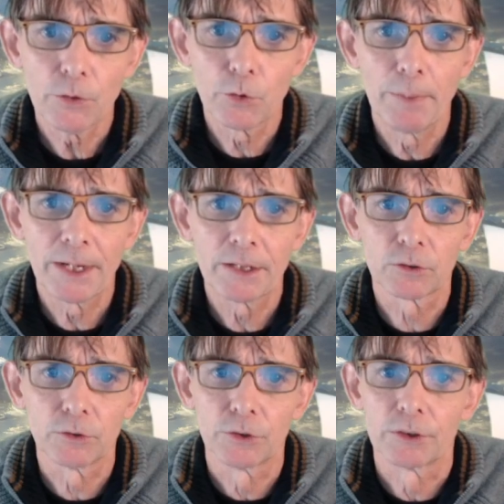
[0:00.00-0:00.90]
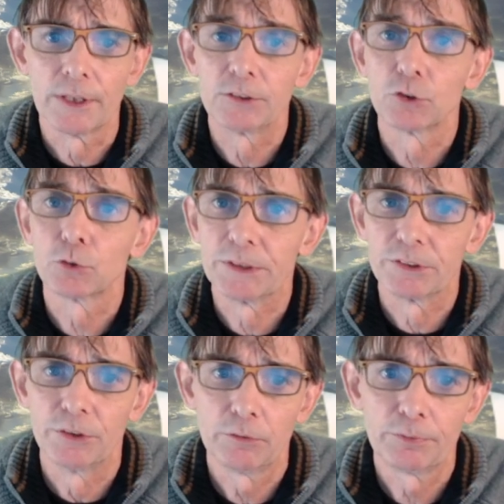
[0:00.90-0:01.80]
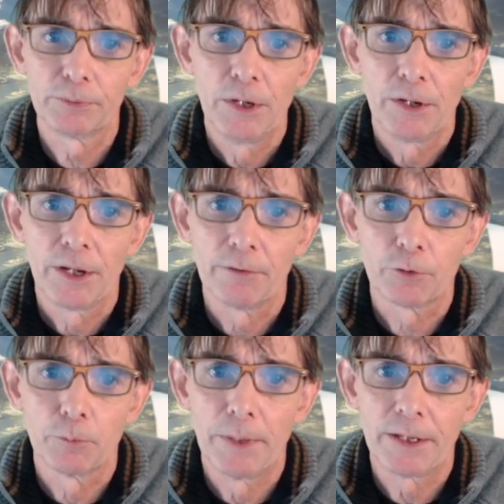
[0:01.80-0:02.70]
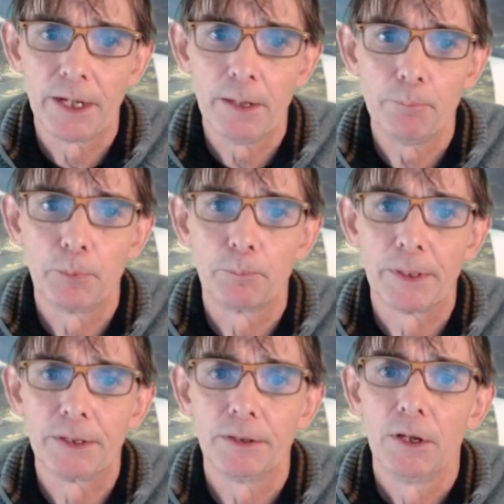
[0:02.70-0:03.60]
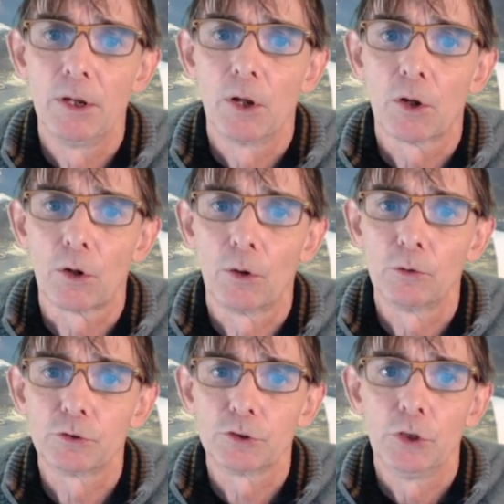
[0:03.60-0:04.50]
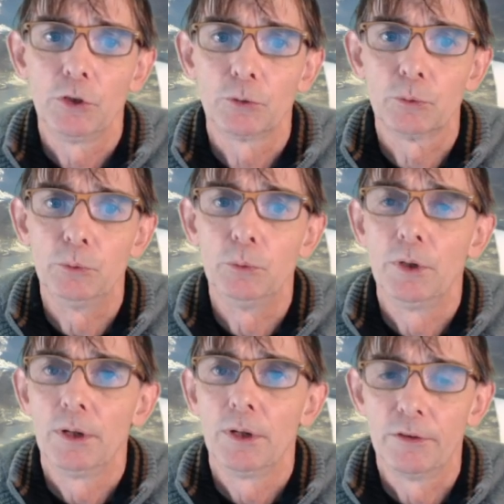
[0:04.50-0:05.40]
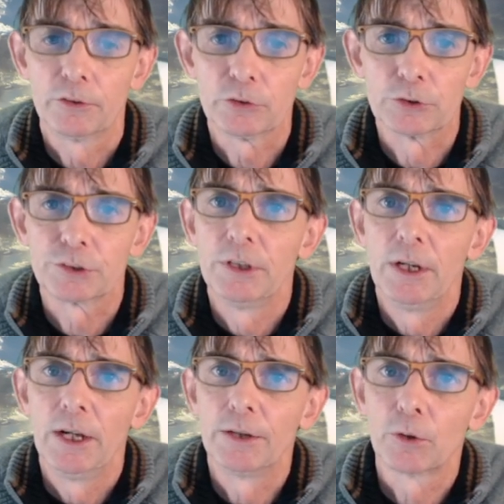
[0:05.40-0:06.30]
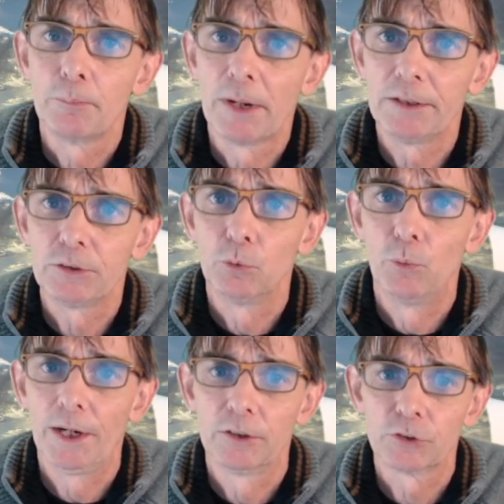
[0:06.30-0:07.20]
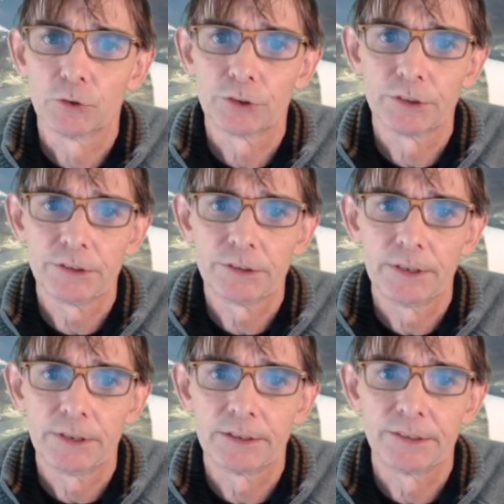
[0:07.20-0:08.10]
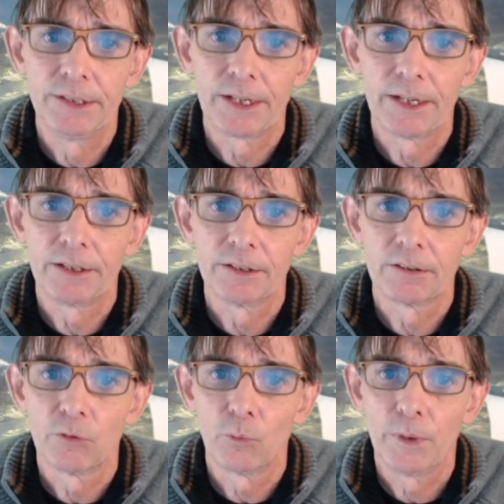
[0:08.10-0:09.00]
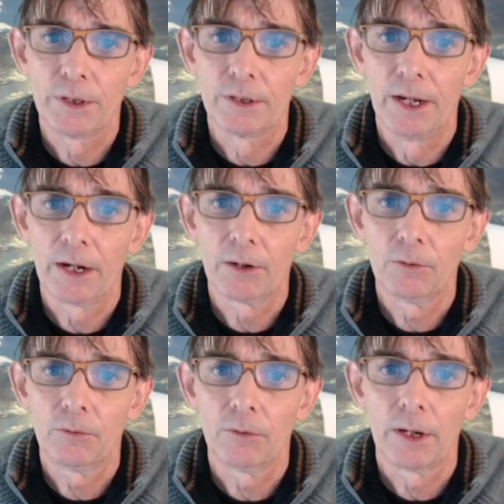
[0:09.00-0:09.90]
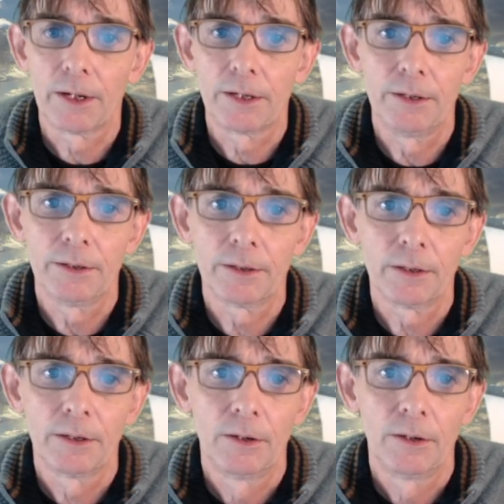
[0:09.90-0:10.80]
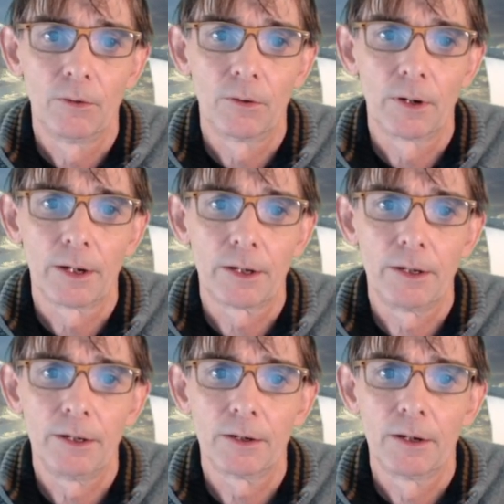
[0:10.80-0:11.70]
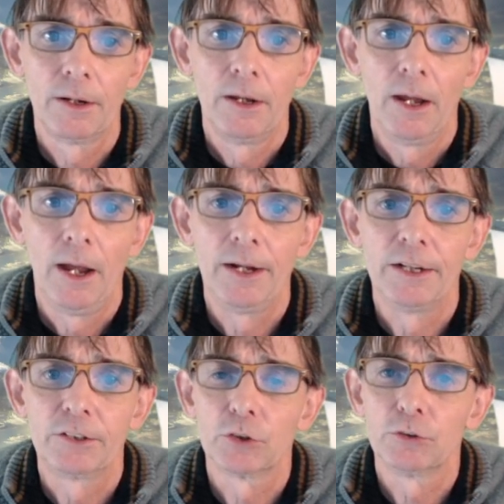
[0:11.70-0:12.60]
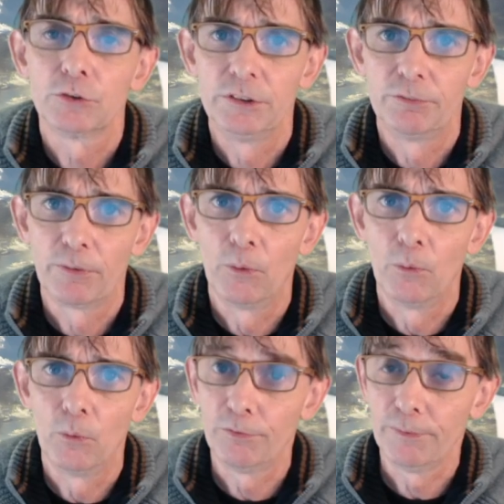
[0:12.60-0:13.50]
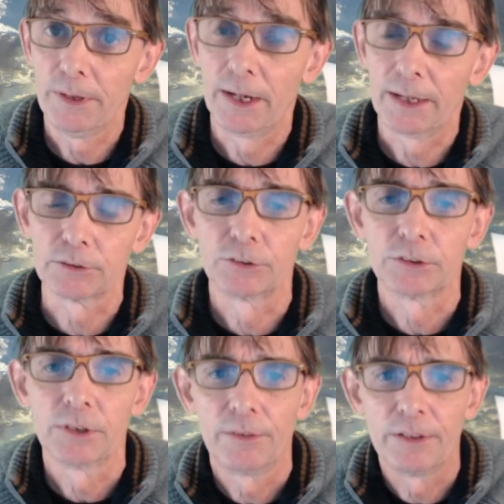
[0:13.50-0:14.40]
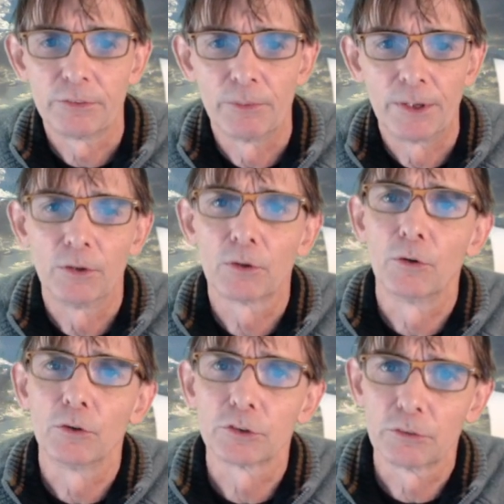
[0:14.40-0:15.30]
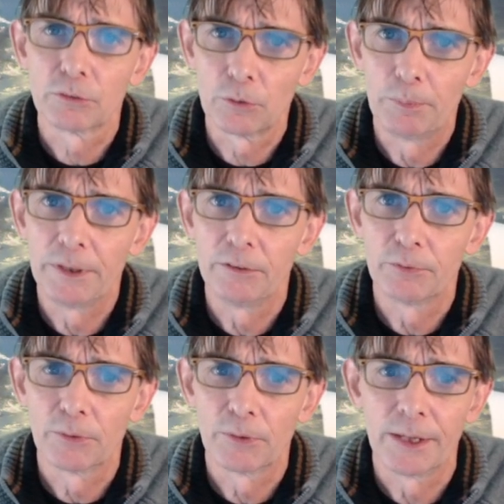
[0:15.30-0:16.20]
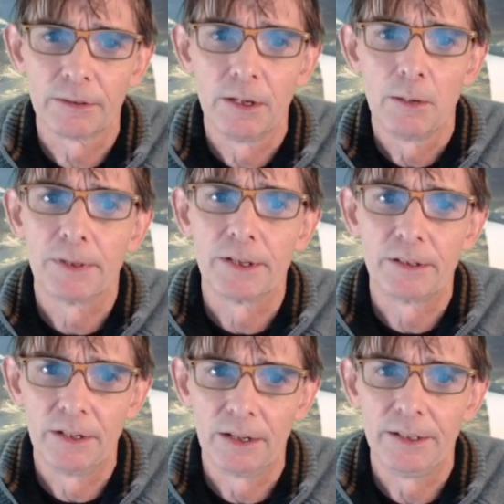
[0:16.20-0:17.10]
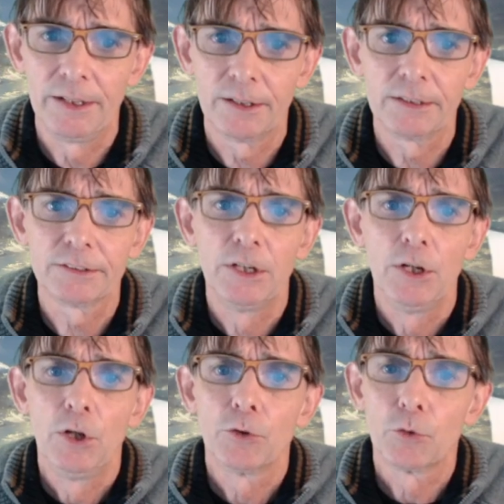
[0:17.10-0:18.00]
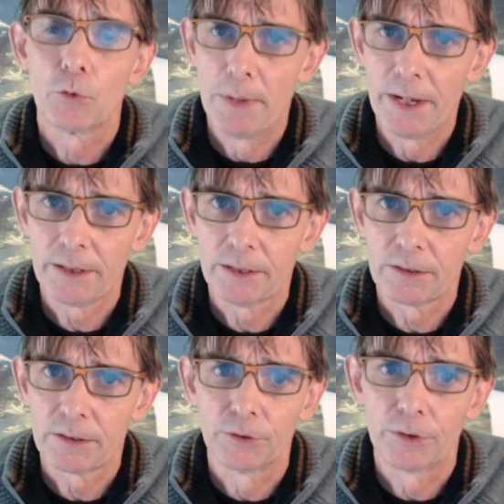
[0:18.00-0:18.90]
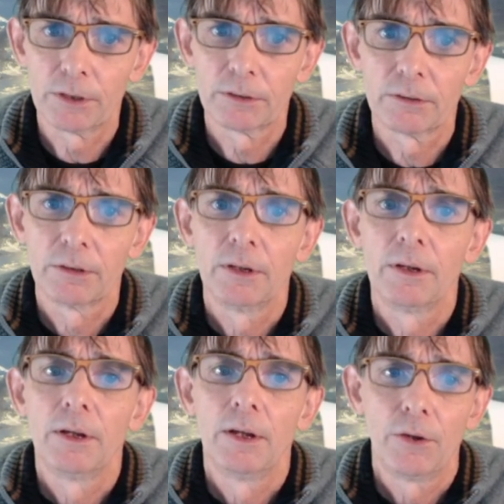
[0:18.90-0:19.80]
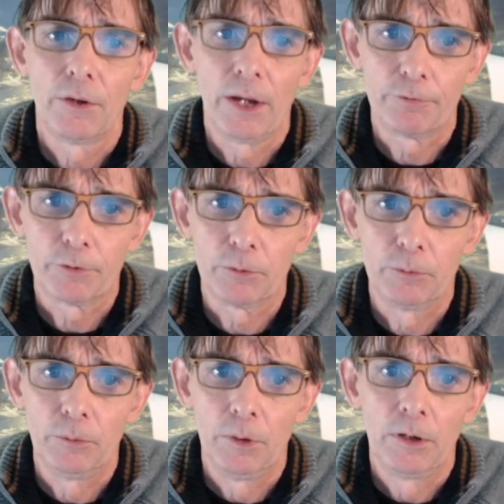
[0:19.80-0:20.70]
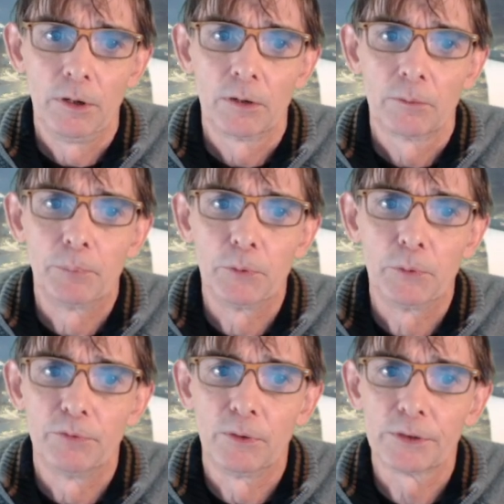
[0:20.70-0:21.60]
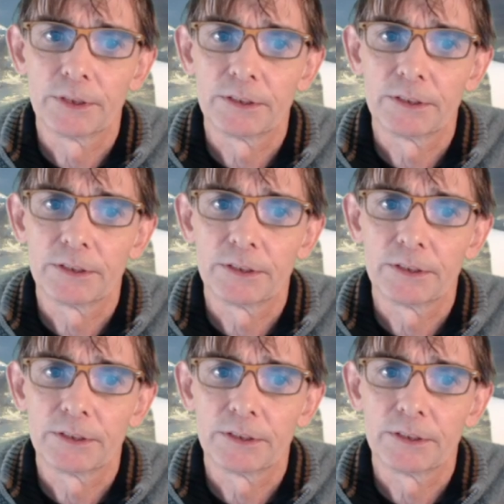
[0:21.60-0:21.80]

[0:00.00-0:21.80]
You could make it conduct, and to switch it off you have to make the input pin close to the source. And to remind you where the source is, that is indicated with an arrow like here or like here, and it shows the flow of electrons. This one you can also completely forget, but the idea is to make it conduct, you have to put the voltage